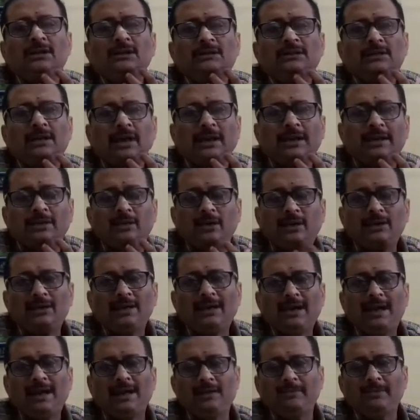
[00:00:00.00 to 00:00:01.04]
thyroid
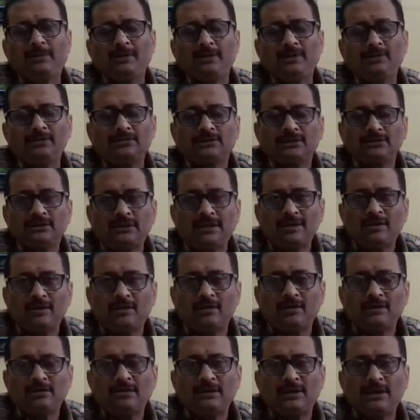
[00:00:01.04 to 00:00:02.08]
gland, because the
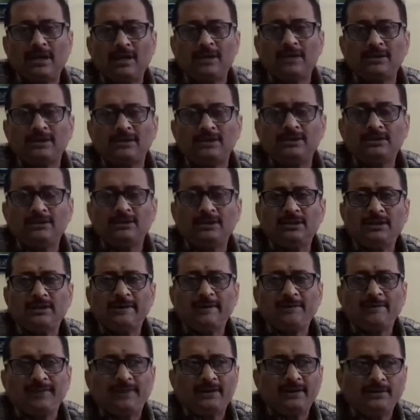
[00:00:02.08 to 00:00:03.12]
thyroid gland is
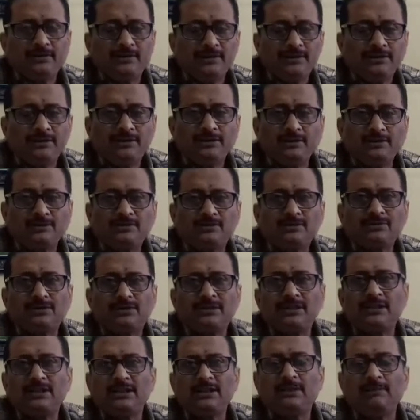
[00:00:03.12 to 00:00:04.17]
induced to
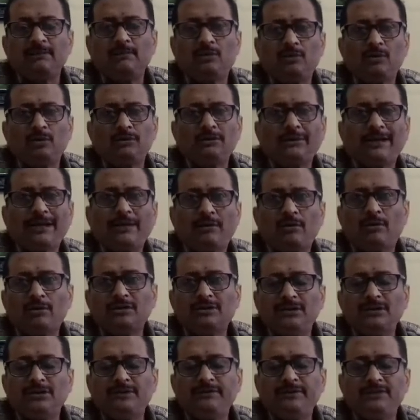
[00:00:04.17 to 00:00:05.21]
secrete more
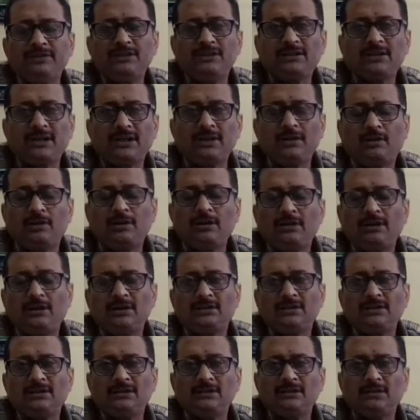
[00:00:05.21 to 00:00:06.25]
thyroxine, which it cannot
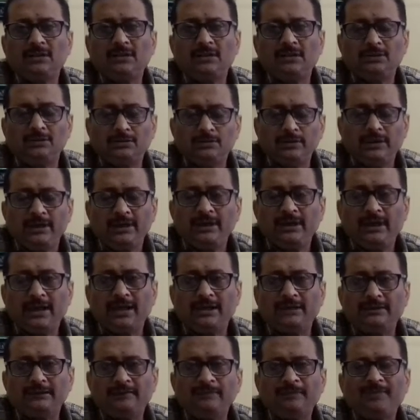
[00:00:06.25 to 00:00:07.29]
do it,
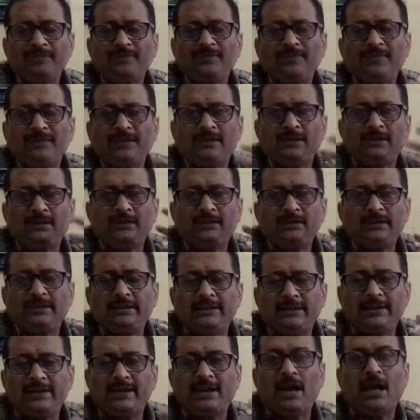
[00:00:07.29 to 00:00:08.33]
and it
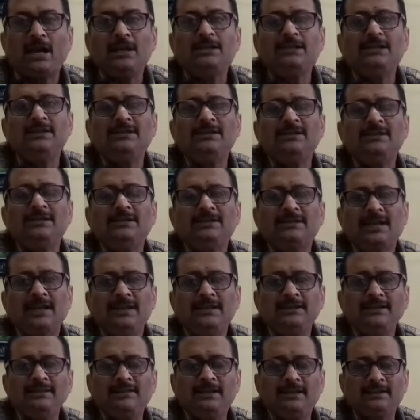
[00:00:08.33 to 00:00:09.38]
enlarges in
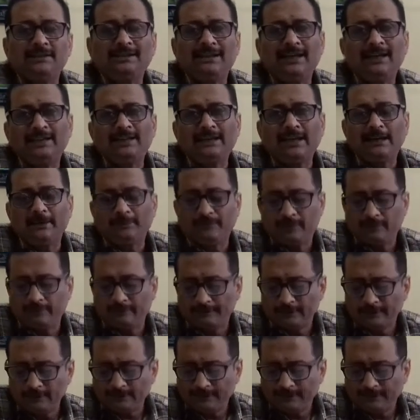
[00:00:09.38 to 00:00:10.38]
size, and that type of